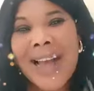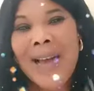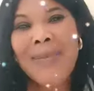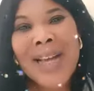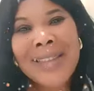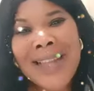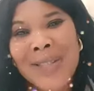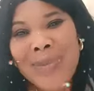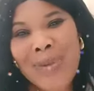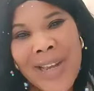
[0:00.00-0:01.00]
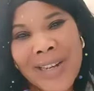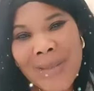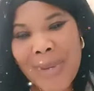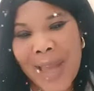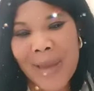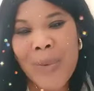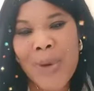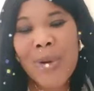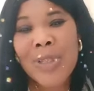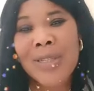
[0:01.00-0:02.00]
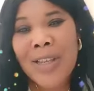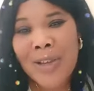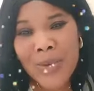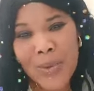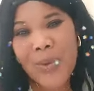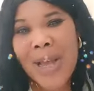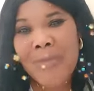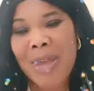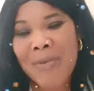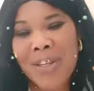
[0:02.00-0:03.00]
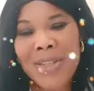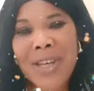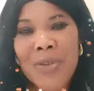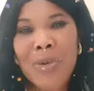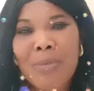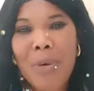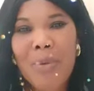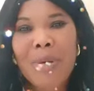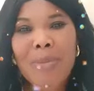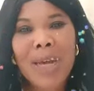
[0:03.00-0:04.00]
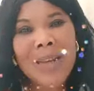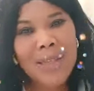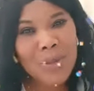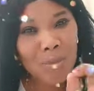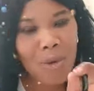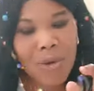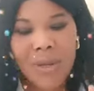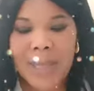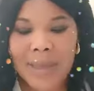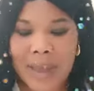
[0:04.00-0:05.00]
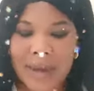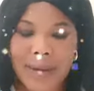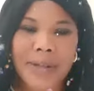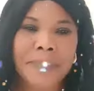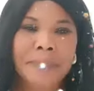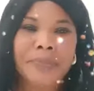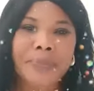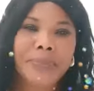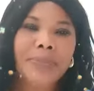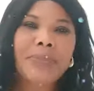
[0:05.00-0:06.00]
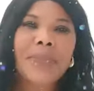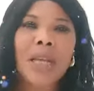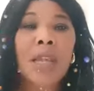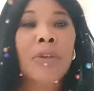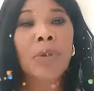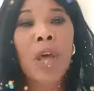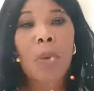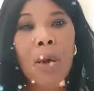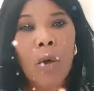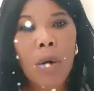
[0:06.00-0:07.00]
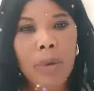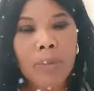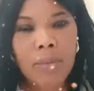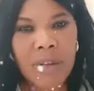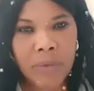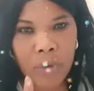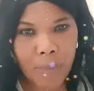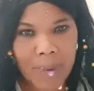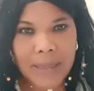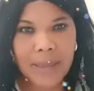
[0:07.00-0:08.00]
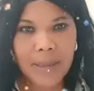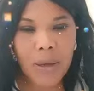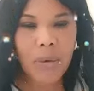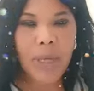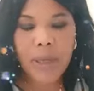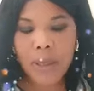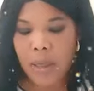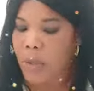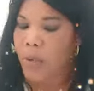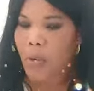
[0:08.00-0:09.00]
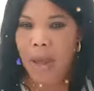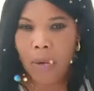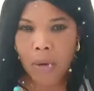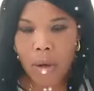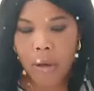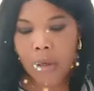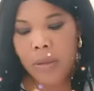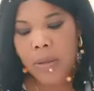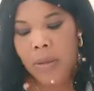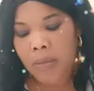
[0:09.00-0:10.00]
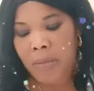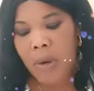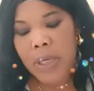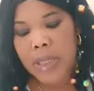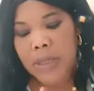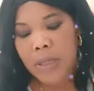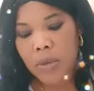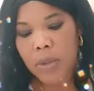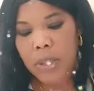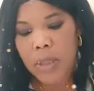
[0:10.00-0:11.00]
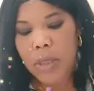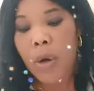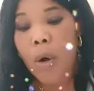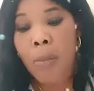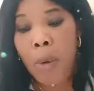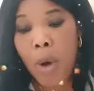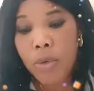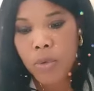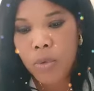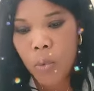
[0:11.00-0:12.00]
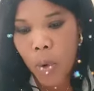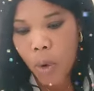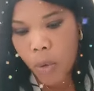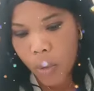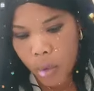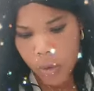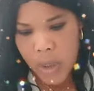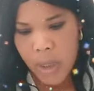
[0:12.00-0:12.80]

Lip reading: I'm bad. We go see you. I'm a manager. You bug with Banasumo. If you now call, my phone number then there, okay? You can call. May we listen to the Omozuo,